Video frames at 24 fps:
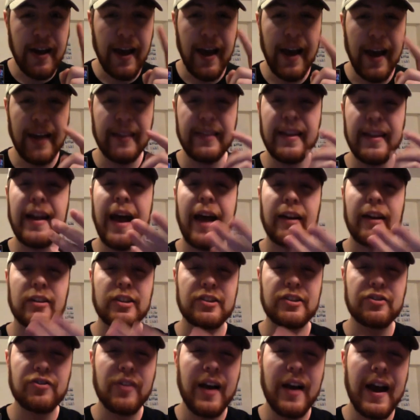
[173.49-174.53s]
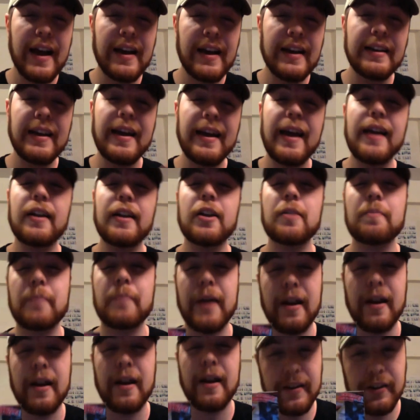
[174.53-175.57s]
and then actually trying it and
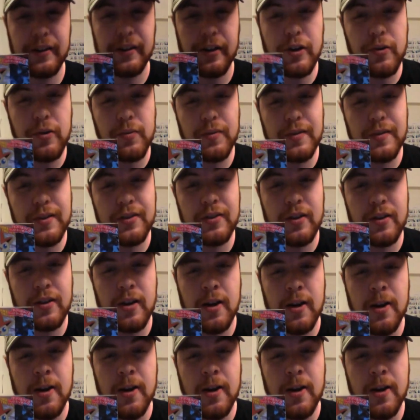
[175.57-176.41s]
comparing notes.